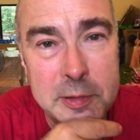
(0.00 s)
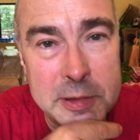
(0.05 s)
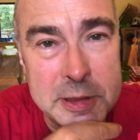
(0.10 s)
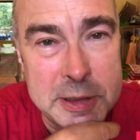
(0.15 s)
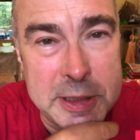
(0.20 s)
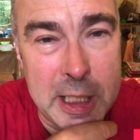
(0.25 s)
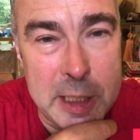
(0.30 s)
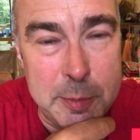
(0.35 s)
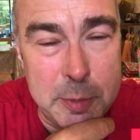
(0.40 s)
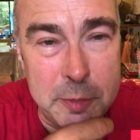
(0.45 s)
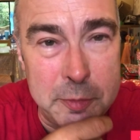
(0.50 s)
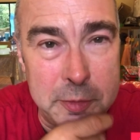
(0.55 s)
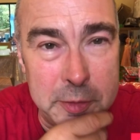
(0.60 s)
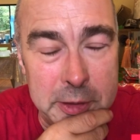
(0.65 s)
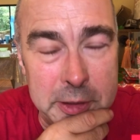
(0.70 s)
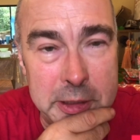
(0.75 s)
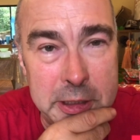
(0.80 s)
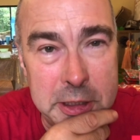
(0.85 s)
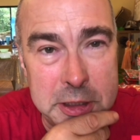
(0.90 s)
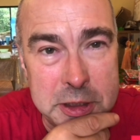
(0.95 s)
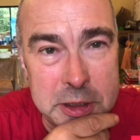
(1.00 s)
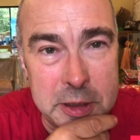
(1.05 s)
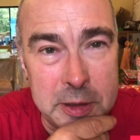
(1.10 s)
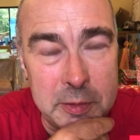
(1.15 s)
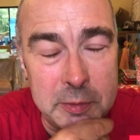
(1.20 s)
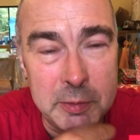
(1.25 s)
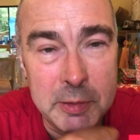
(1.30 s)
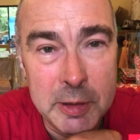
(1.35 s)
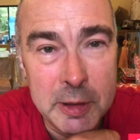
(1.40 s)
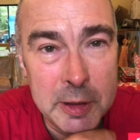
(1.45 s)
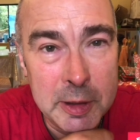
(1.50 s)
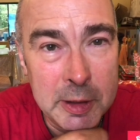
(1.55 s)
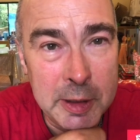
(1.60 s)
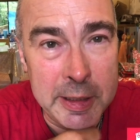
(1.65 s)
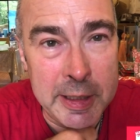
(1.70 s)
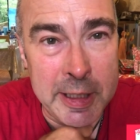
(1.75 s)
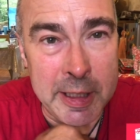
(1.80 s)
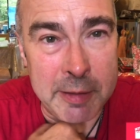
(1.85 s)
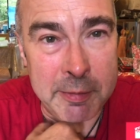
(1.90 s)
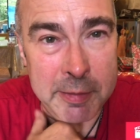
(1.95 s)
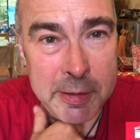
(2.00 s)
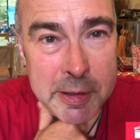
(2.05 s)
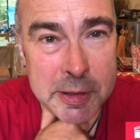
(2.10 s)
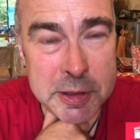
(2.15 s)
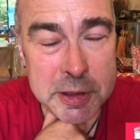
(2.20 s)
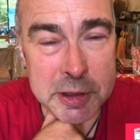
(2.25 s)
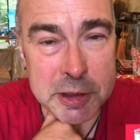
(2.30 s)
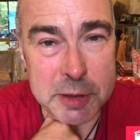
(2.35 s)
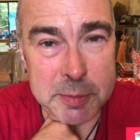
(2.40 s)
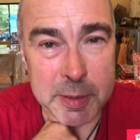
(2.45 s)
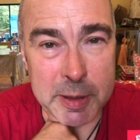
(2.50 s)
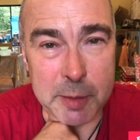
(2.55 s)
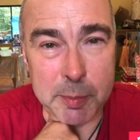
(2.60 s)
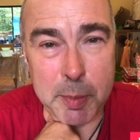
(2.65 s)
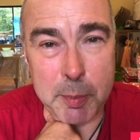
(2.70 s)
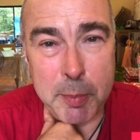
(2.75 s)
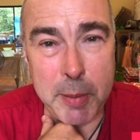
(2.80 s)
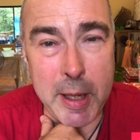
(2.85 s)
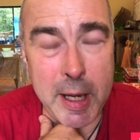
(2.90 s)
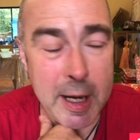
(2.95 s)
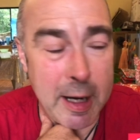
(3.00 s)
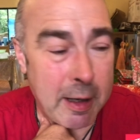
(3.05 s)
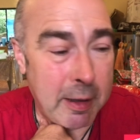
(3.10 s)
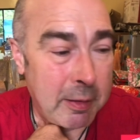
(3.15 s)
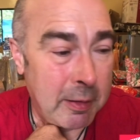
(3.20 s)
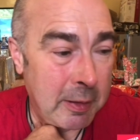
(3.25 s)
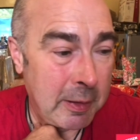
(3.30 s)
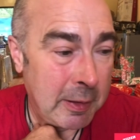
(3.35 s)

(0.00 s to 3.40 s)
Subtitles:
table for the kitchen area just to be able to prepare.